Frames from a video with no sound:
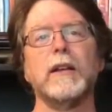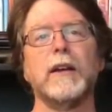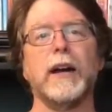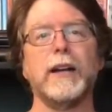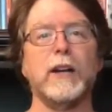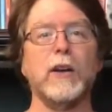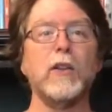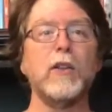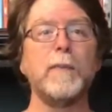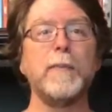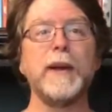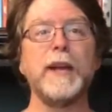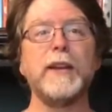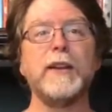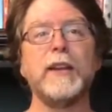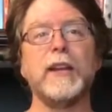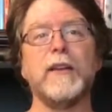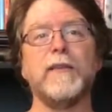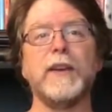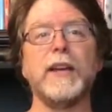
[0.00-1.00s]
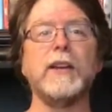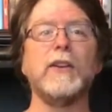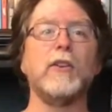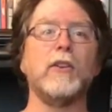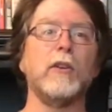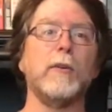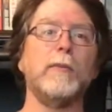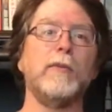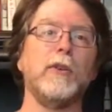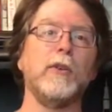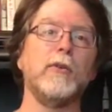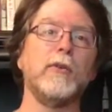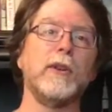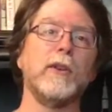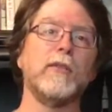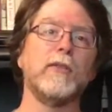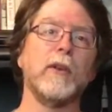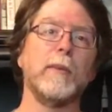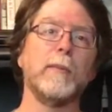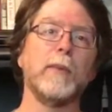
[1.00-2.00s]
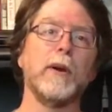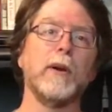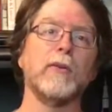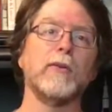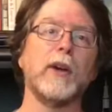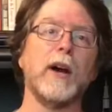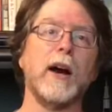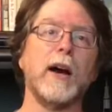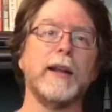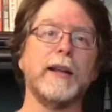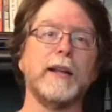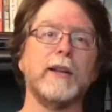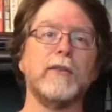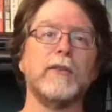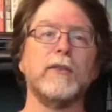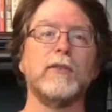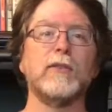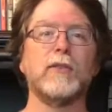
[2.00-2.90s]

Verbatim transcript: I know the PTFE tubes used in some printers' hot ends